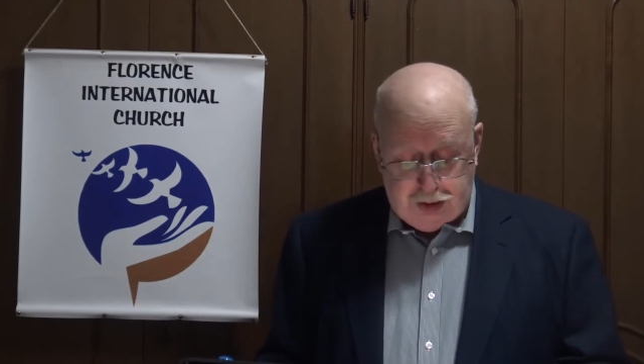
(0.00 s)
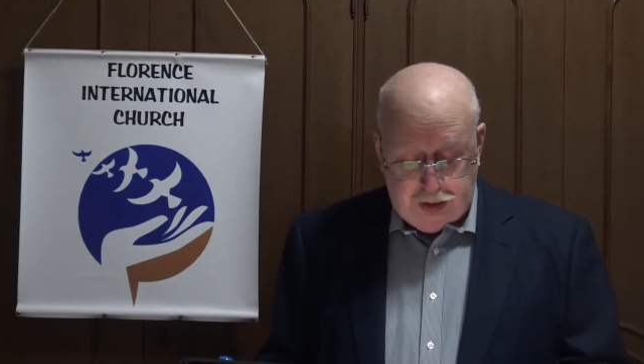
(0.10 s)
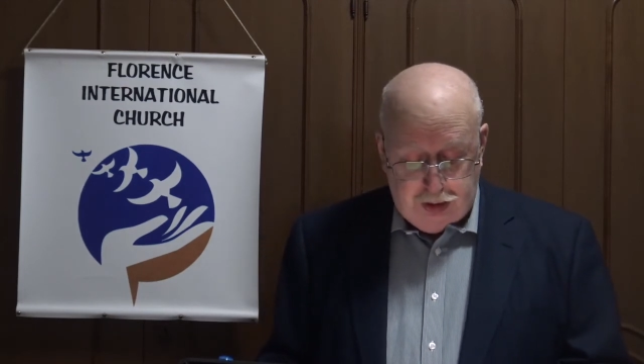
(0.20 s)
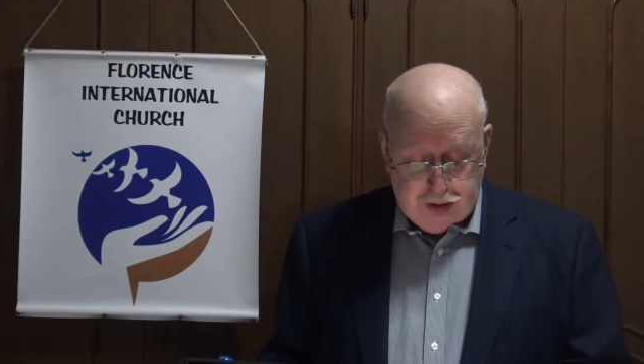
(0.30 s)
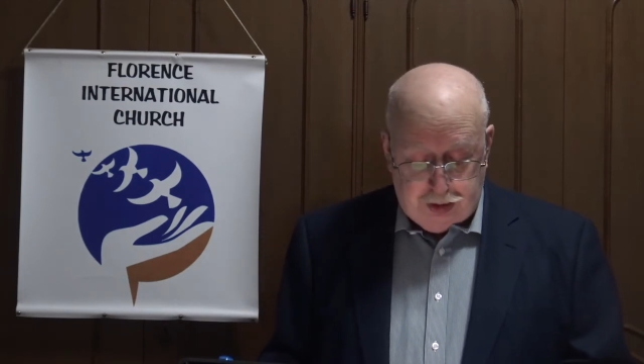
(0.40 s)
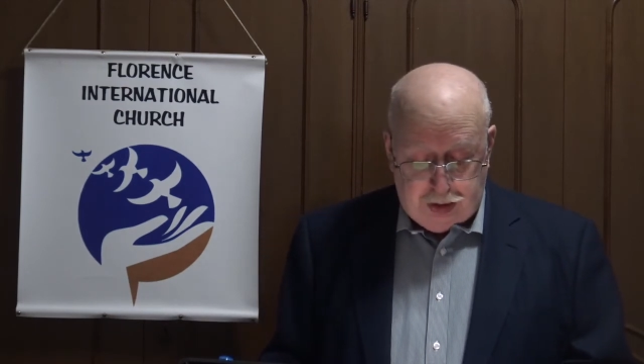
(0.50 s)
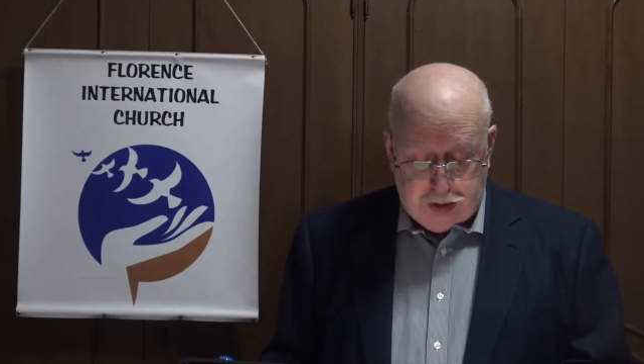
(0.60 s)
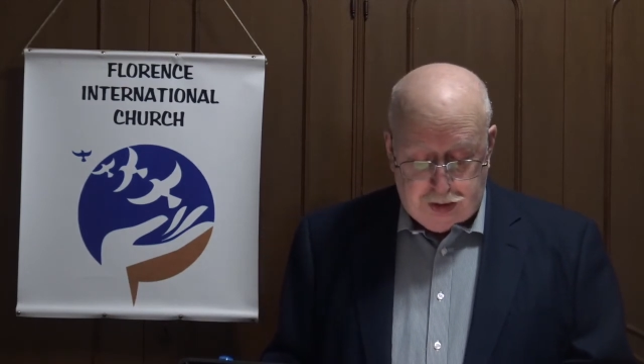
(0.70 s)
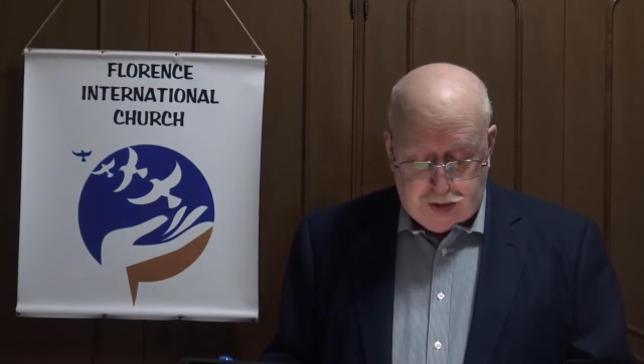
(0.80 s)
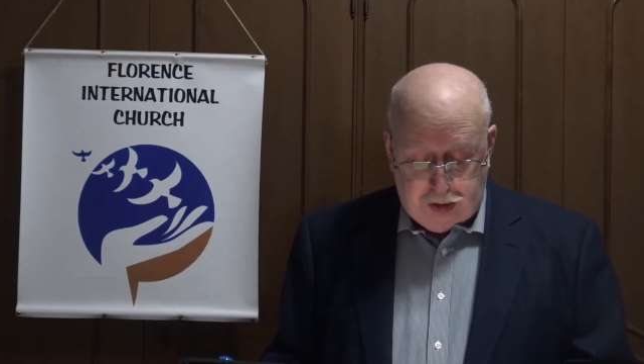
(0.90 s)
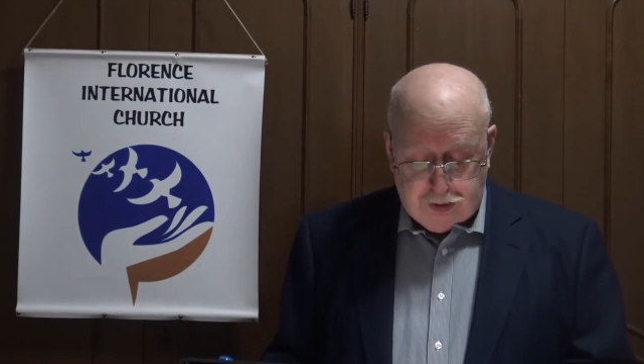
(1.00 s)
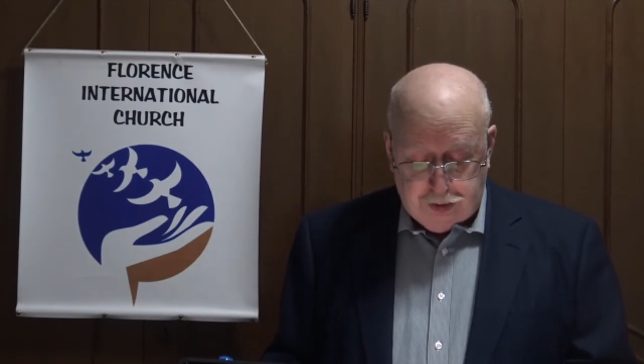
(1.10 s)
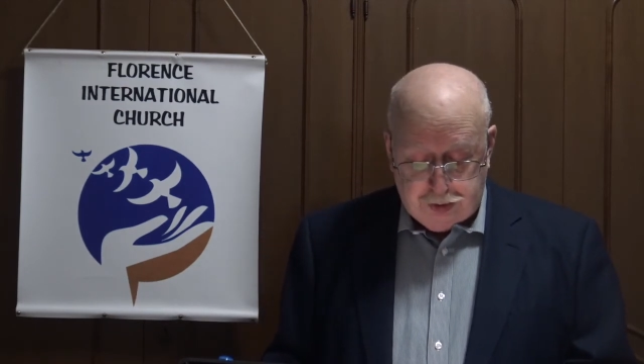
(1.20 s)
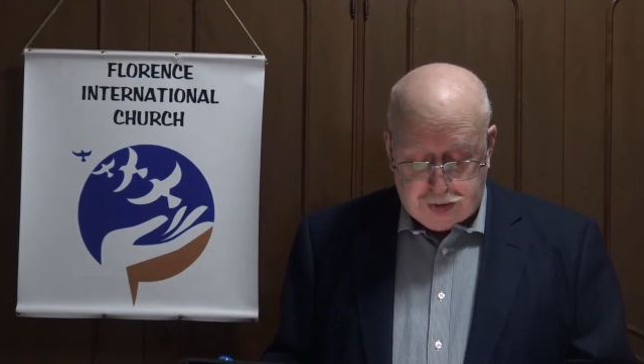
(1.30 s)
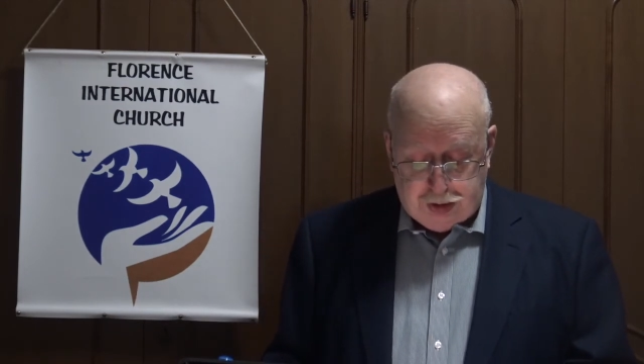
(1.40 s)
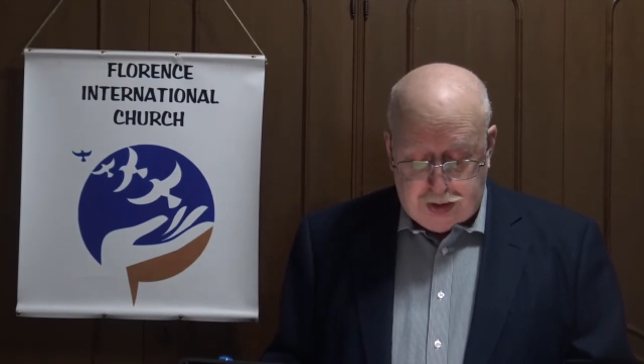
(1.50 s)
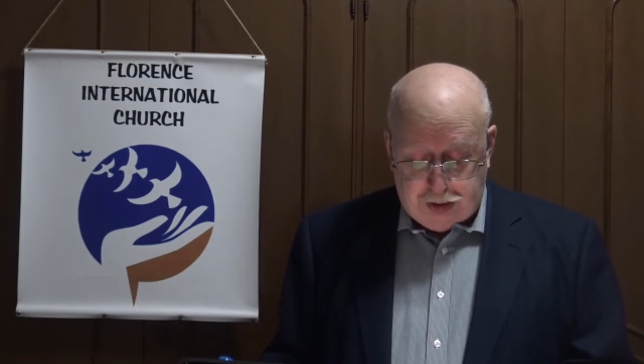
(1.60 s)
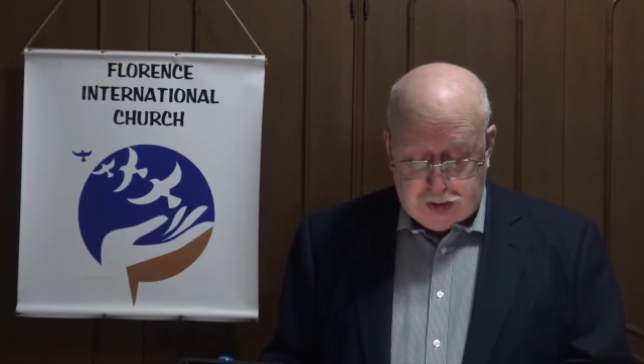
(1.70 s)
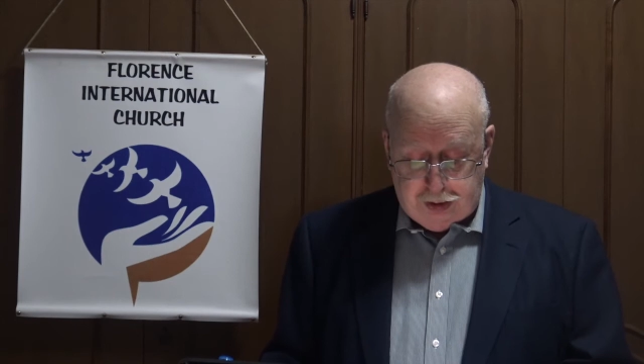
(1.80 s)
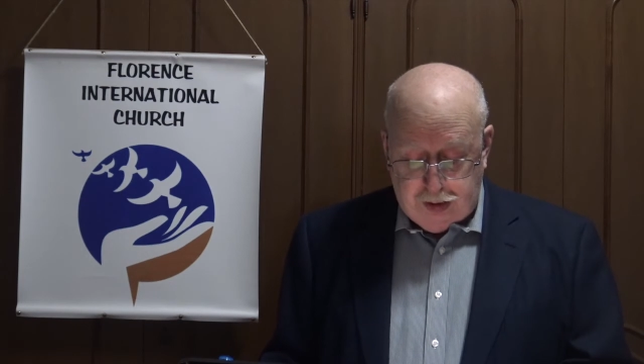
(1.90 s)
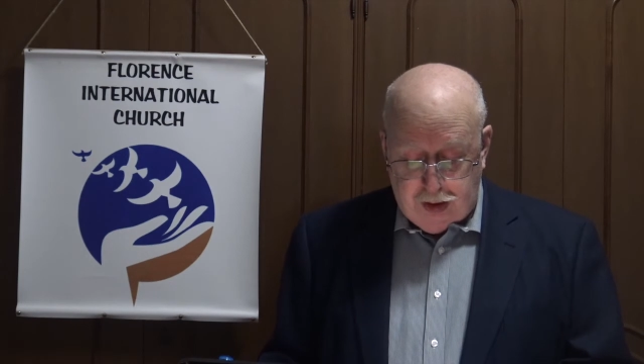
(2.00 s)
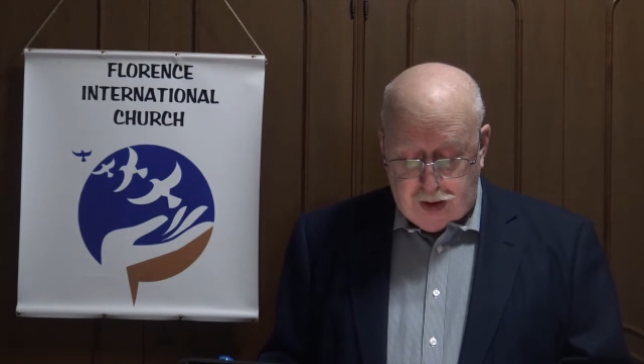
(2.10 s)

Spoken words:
in an understanding